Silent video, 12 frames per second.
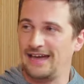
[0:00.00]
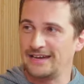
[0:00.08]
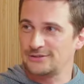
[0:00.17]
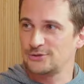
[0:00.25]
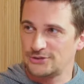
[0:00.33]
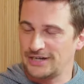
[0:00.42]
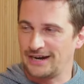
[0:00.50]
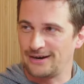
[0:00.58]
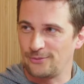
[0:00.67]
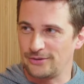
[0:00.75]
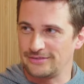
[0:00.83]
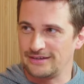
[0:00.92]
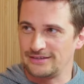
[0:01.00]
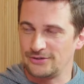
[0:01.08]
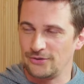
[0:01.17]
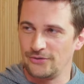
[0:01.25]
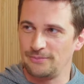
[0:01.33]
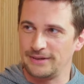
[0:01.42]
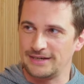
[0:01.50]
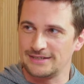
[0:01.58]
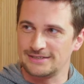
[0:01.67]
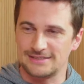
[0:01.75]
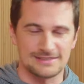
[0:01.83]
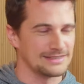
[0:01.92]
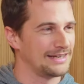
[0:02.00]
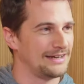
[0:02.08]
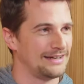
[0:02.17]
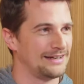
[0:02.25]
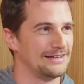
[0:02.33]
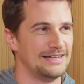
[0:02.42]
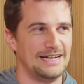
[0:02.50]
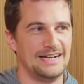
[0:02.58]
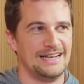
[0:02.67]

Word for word: like to share what they do because uh,